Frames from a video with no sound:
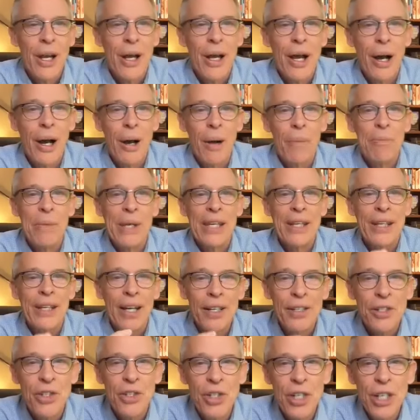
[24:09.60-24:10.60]
uh,
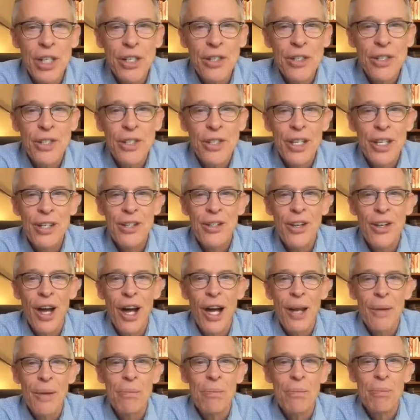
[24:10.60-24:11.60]
because Jesus had
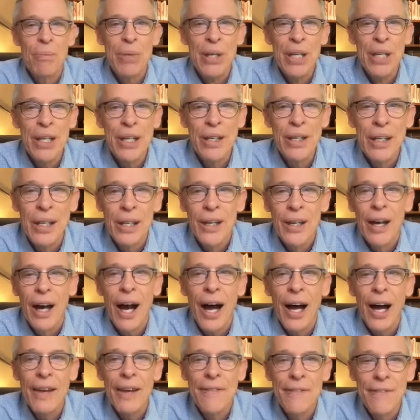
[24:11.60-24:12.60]
not been
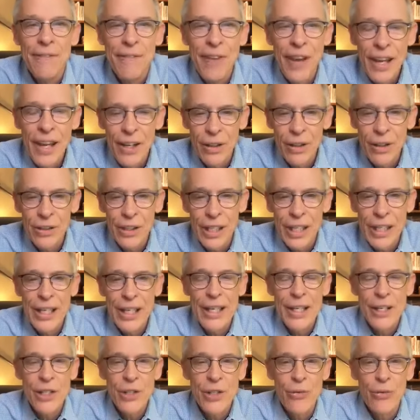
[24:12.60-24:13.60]
unveiled in
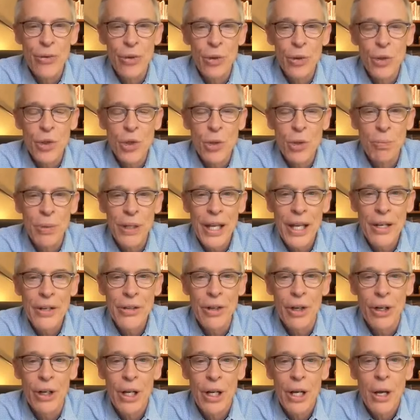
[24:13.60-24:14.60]
his full
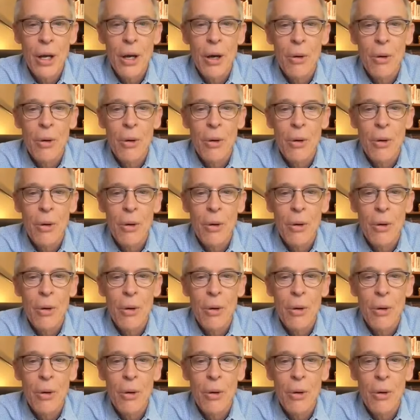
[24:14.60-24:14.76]
splendor.